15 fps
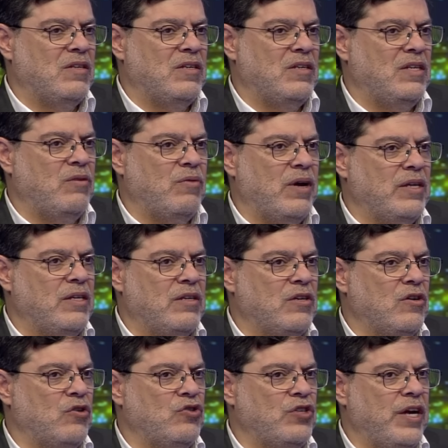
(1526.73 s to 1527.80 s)
Iranian
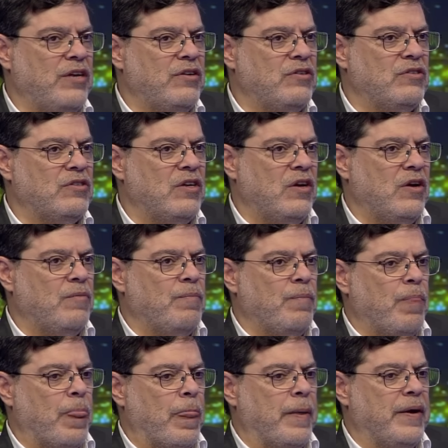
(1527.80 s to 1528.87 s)
negotiators
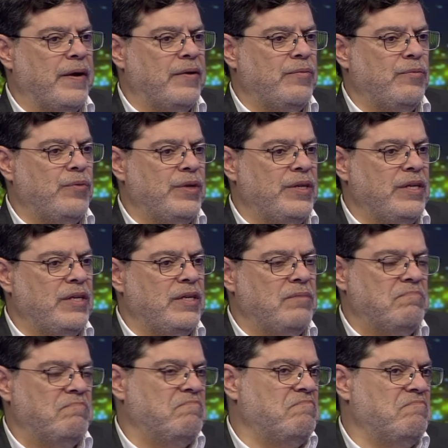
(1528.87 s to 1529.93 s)
are really,
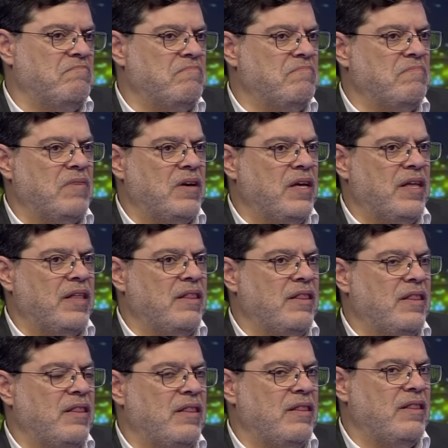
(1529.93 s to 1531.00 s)

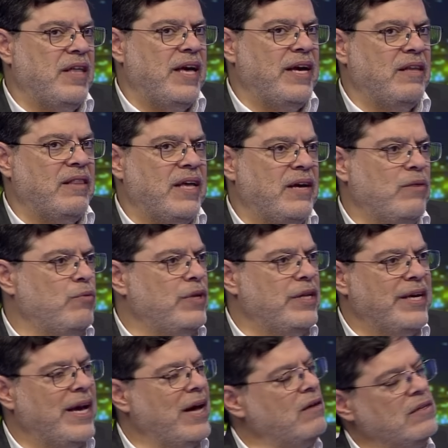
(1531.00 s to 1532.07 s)
they really
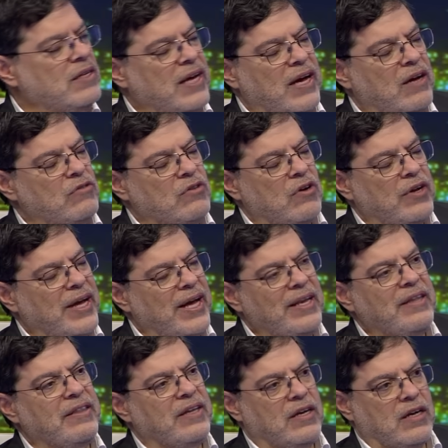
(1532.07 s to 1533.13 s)
can't count on
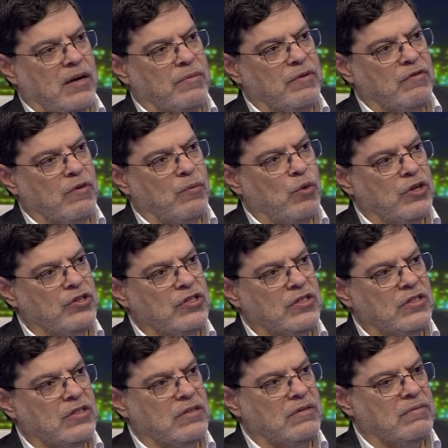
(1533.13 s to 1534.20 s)
anything coming from
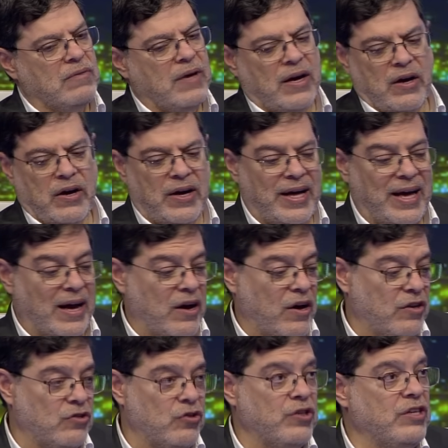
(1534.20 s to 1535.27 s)
Washington
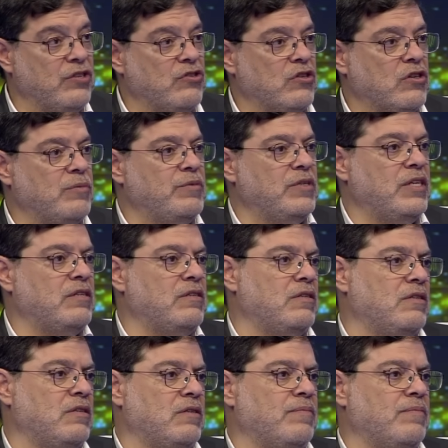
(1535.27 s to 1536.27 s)
under these circumstances.